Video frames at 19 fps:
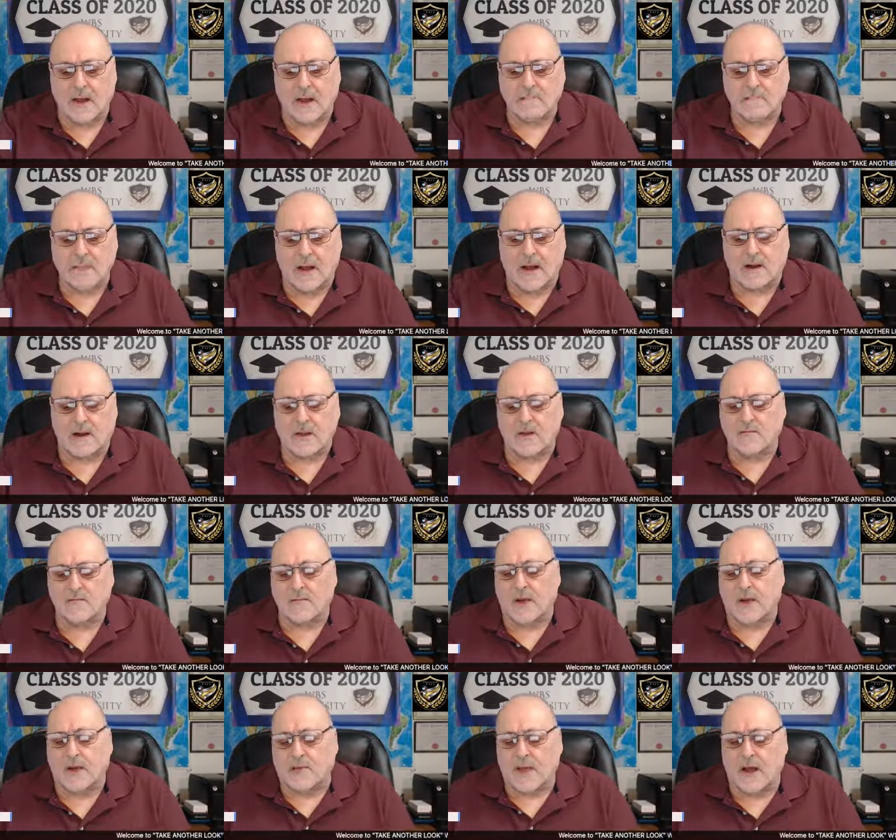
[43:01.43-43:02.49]
and bound him
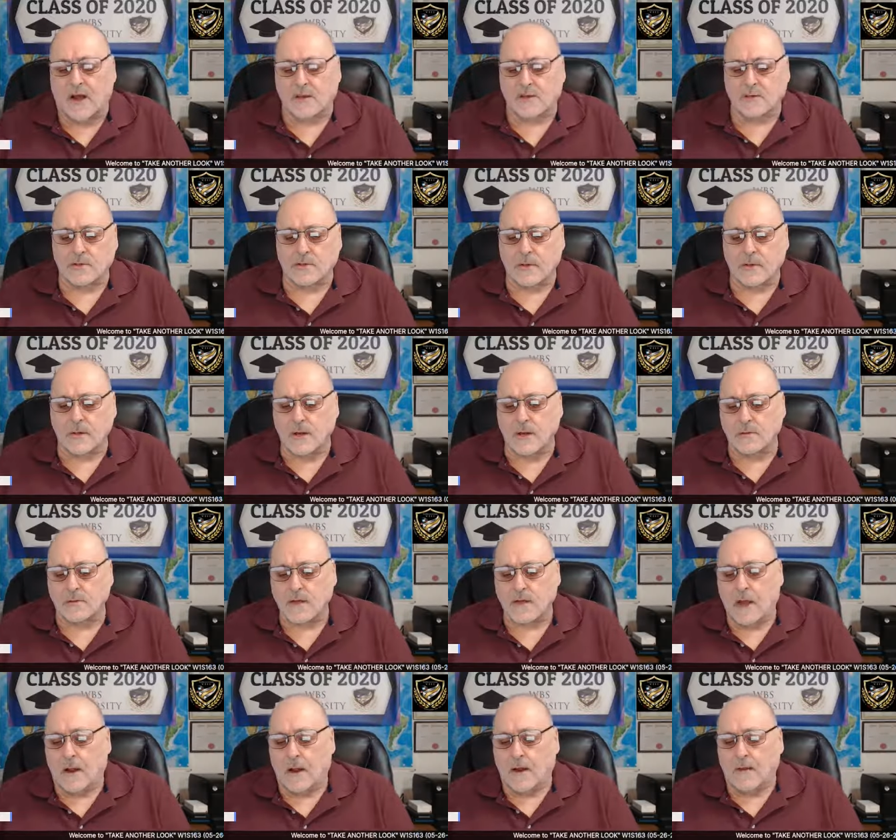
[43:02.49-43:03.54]
for a thousand
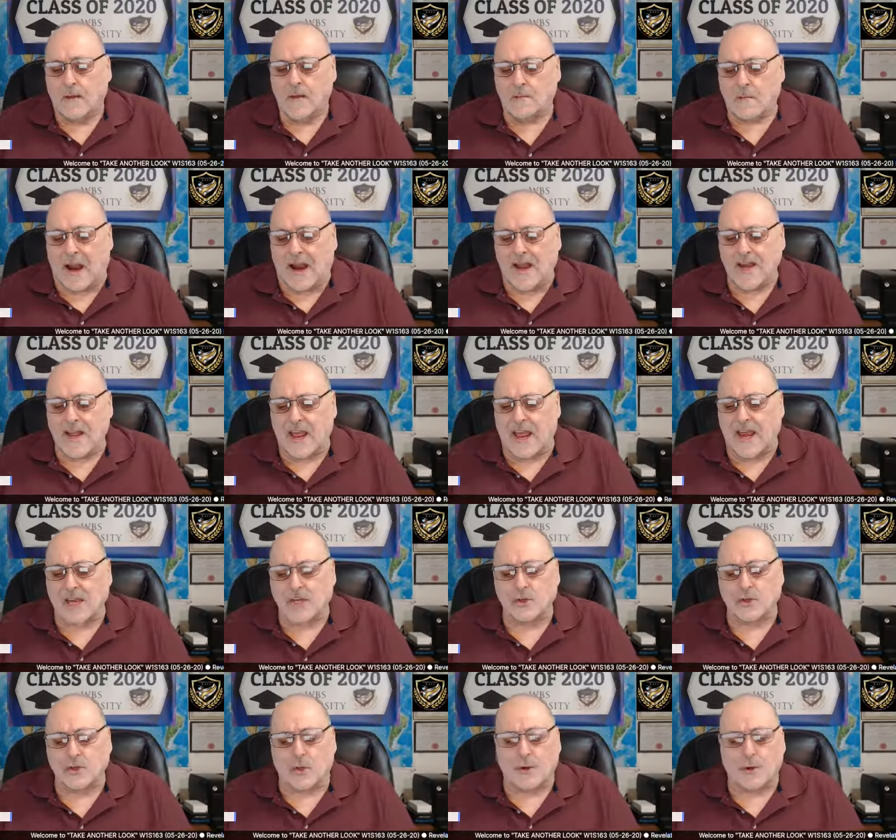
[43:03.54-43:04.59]
years. The mighty
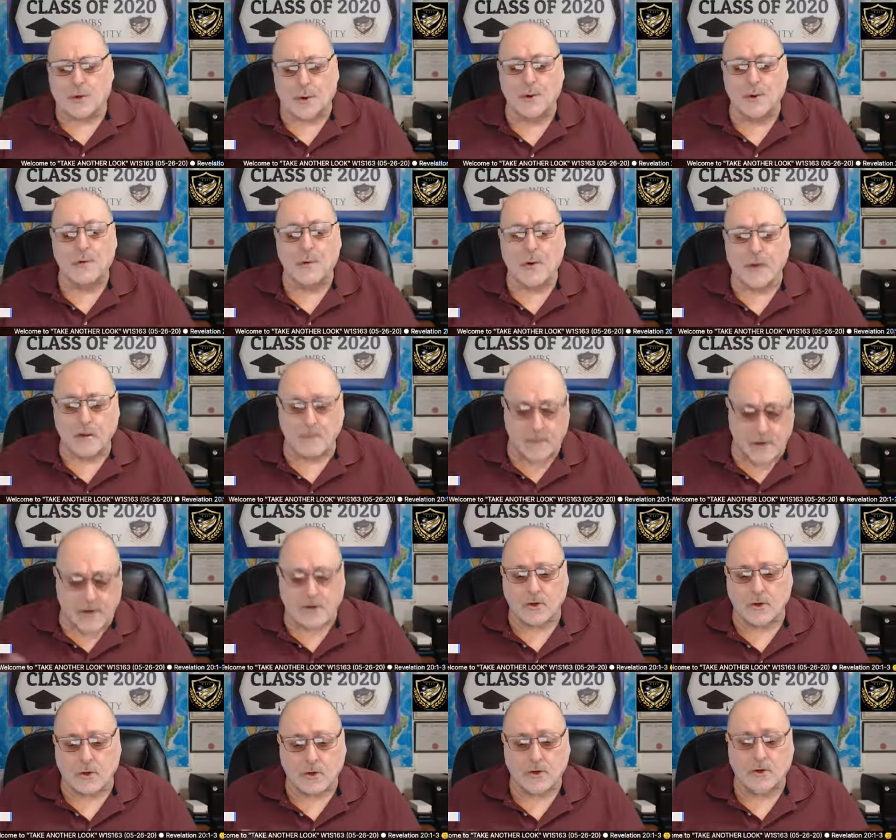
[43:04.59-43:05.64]
angel threw him
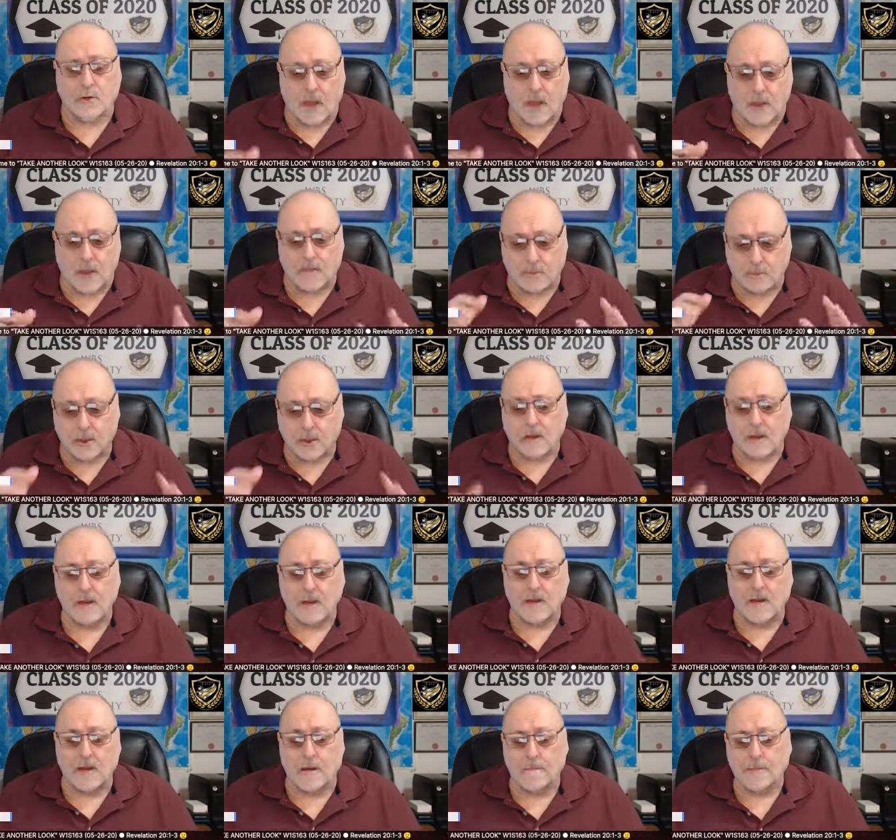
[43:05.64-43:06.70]
into the
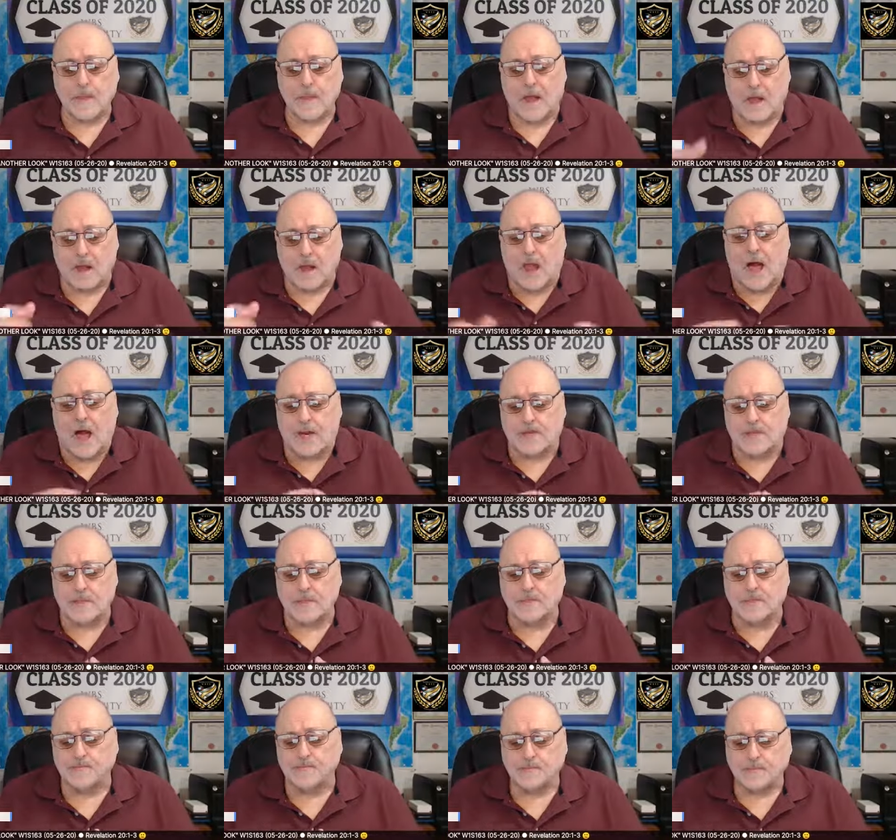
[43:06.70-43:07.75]
pit, locked
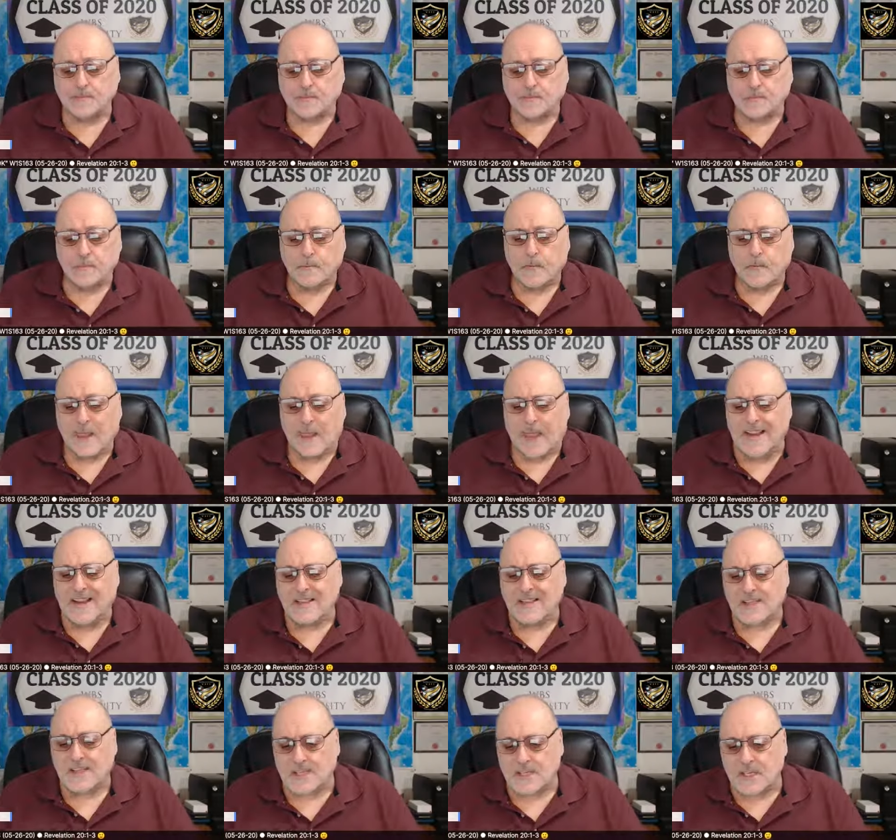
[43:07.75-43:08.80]
it,
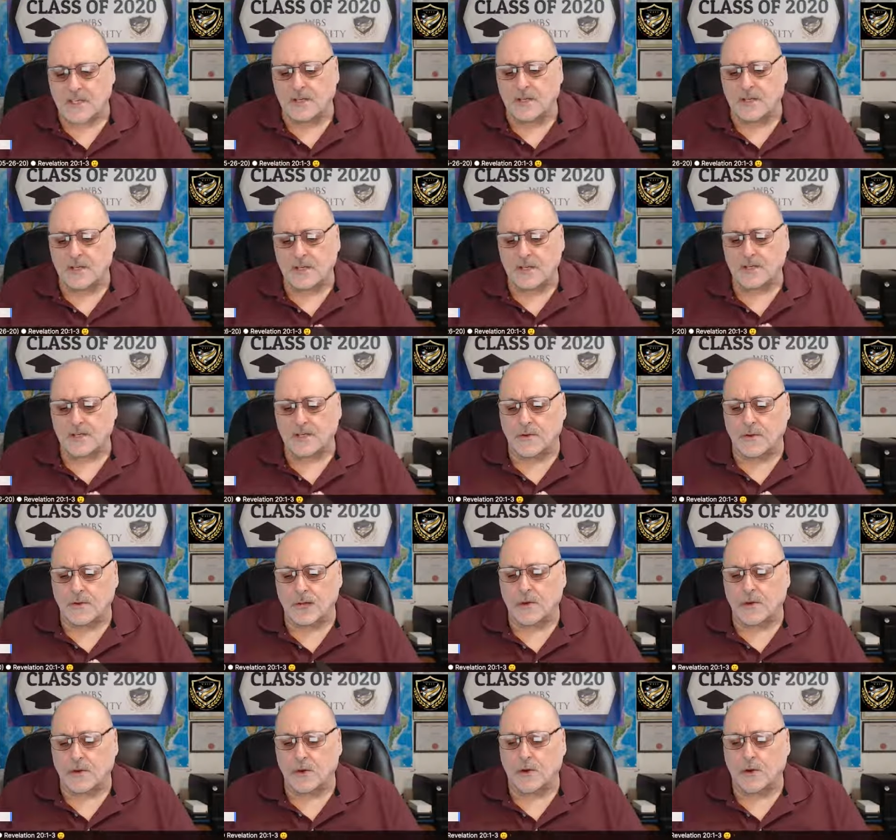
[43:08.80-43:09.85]
and sealed it so that
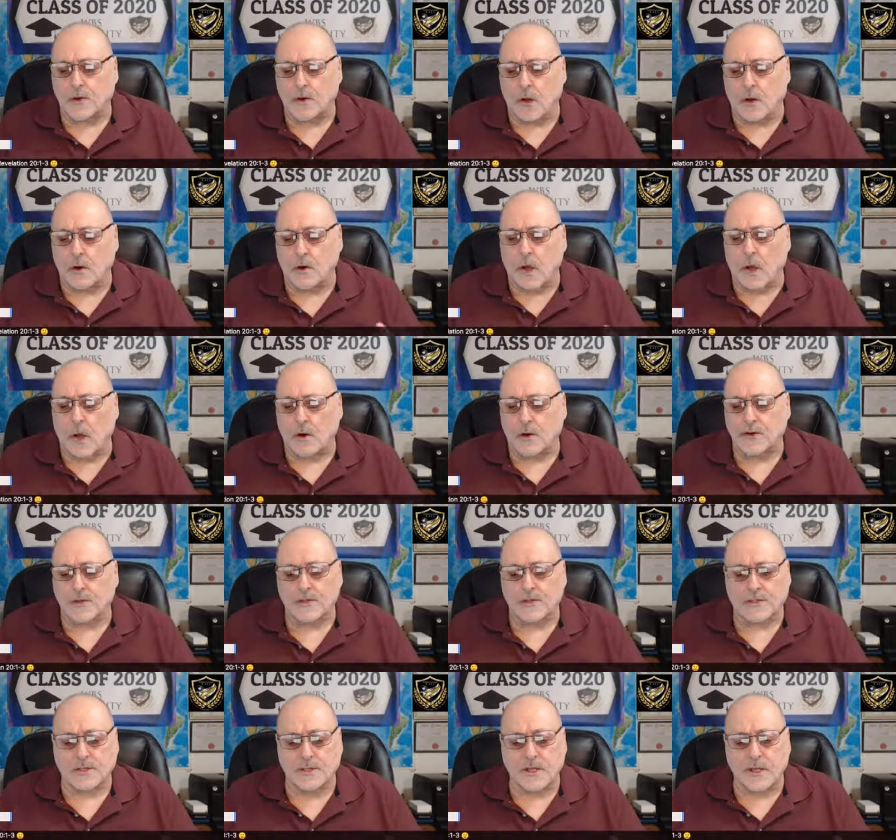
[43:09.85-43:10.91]
he could no longer
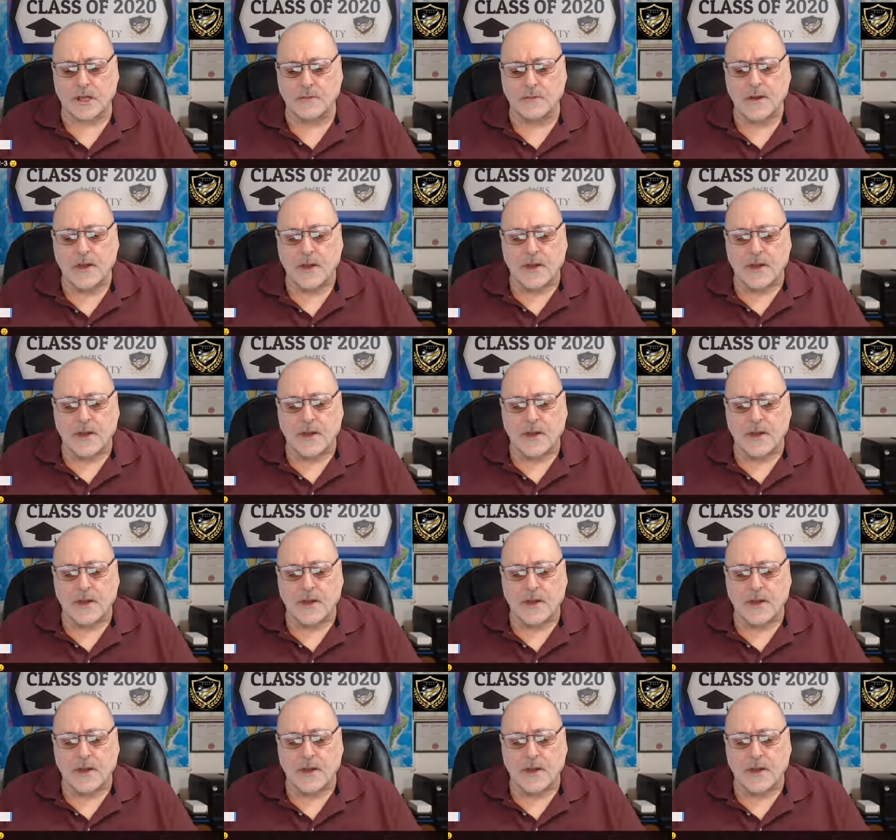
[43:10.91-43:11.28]
deceive